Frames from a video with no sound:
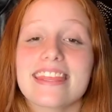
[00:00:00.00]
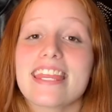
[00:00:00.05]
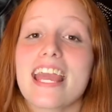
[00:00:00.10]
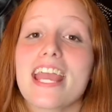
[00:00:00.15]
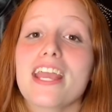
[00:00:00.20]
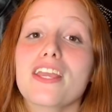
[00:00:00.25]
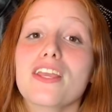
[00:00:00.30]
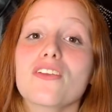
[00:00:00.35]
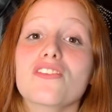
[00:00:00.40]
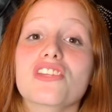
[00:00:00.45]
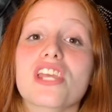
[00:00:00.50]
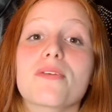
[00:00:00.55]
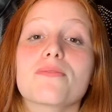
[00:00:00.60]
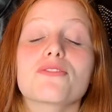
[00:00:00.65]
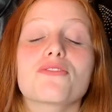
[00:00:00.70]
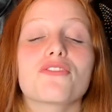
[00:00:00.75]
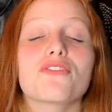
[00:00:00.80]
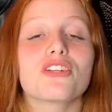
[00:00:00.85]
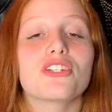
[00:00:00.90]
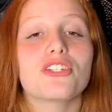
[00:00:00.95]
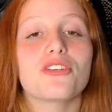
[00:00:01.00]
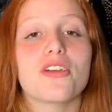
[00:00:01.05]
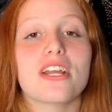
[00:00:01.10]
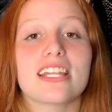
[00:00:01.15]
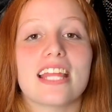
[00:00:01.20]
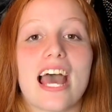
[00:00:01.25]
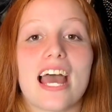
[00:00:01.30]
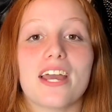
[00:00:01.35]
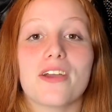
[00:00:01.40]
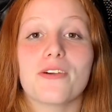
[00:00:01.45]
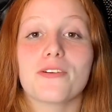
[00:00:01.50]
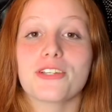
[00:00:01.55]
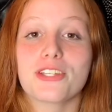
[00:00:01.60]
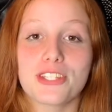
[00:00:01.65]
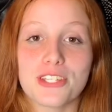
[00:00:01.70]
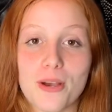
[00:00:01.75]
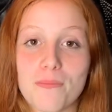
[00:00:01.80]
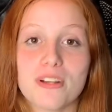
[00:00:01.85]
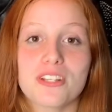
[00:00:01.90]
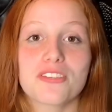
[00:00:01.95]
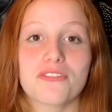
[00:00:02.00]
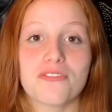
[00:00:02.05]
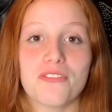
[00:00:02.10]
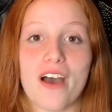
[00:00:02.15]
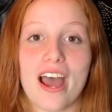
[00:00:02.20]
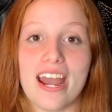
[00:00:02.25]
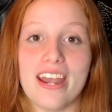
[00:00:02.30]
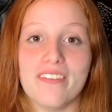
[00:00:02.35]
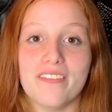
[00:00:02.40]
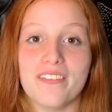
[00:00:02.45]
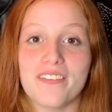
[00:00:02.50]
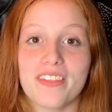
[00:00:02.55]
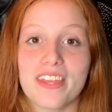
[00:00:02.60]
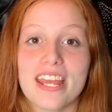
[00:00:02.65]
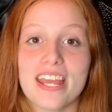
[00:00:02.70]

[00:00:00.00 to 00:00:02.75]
Thank you, James, for doing that. It was so much fun.